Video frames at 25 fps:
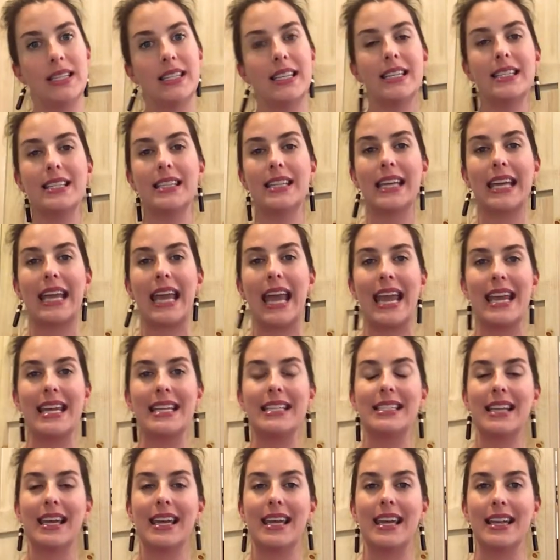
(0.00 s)
is the case
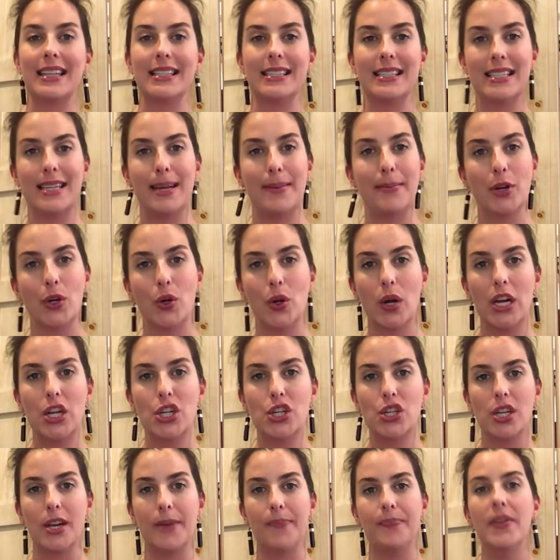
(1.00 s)
against
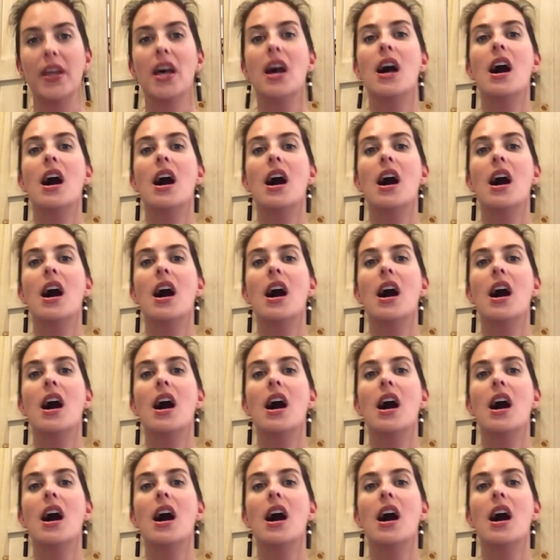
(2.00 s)
immigration.